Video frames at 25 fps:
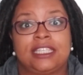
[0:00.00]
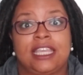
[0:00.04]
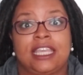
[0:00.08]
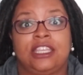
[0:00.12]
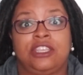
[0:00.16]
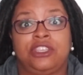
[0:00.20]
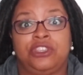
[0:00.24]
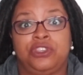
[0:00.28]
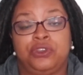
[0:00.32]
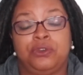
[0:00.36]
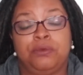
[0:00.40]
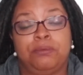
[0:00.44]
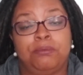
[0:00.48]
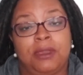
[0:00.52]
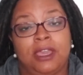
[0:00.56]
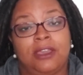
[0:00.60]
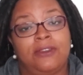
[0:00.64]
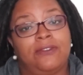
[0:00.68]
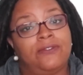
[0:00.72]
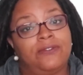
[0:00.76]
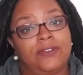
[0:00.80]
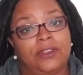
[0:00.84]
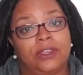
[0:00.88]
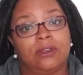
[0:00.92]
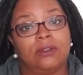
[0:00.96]
and you may
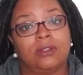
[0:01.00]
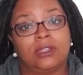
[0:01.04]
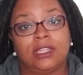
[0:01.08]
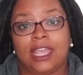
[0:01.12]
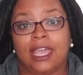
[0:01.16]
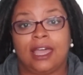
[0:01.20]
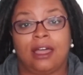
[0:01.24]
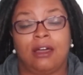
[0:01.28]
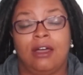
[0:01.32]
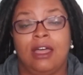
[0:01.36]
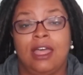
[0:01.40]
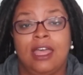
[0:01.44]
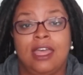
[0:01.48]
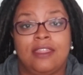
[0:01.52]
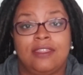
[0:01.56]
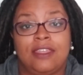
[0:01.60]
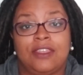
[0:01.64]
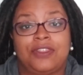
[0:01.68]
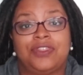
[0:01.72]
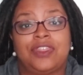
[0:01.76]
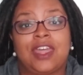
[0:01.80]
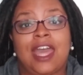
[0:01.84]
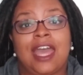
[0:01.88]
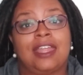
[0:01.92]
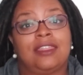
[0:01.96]
feel now
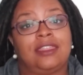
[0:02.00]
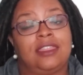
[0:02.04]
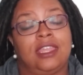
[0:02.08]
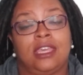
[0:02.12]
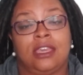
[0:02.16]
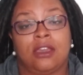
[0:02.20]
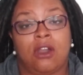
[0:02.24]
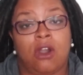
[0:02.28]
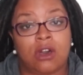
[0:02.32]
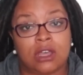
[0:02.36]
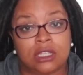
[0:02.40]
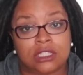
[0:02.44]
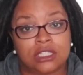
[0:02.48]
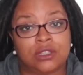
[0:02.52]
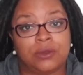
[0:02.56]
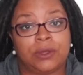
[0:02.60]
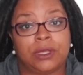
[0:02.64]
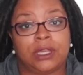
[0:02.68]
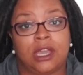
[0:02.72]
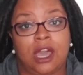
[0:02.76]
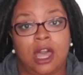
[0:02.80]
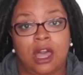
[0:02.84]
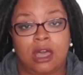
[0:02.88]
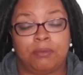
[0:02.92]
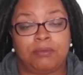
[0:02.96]
that that thing also
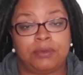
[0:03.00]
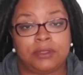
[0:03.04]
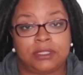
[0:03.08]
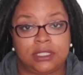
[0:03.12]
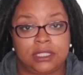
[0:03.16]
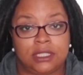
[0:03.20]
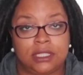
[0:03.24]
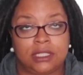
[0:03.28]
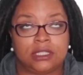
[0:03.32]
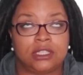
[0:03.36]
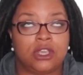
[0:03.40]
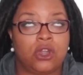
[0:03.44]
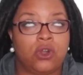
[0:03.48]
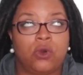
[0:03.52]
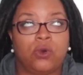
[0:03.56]
encompasses